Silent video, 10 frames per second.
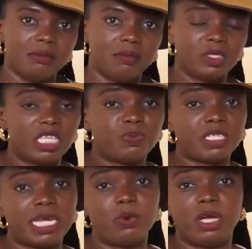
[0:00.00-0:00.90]
most
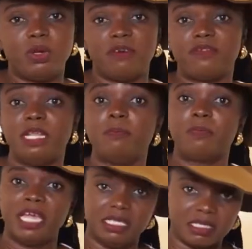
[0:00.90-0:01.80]
especially when you are feeling
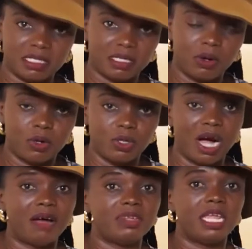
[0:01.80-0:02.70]
pains or you
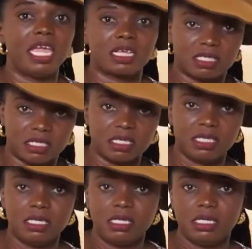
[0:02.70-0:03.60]
are having aches
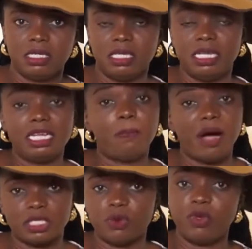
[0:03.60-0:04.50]
in any
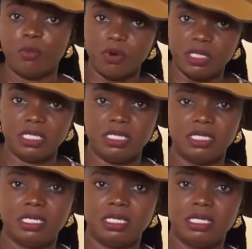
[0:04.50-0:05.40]
part of your body.
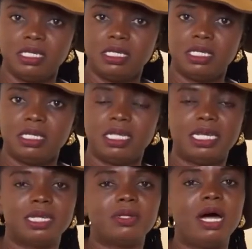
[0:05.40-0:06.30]

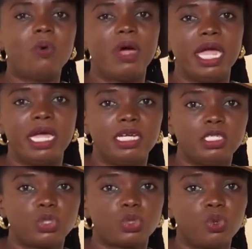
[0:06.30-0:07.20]
Then another way
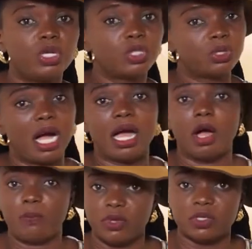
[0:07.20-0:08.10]
through which you can
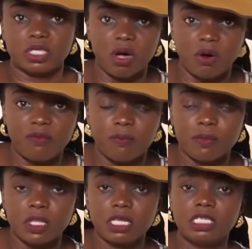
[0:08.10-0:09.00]
help yourself
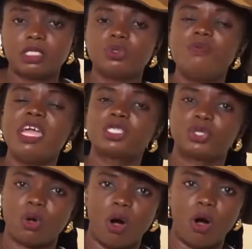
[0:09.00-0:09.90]
is to make
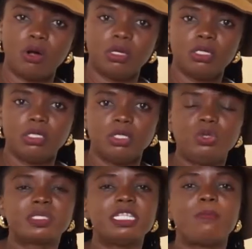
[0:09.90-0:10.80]
sure
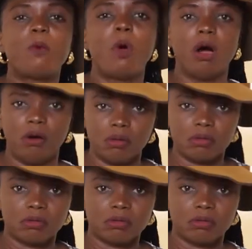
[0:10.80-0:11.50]
you sleep well.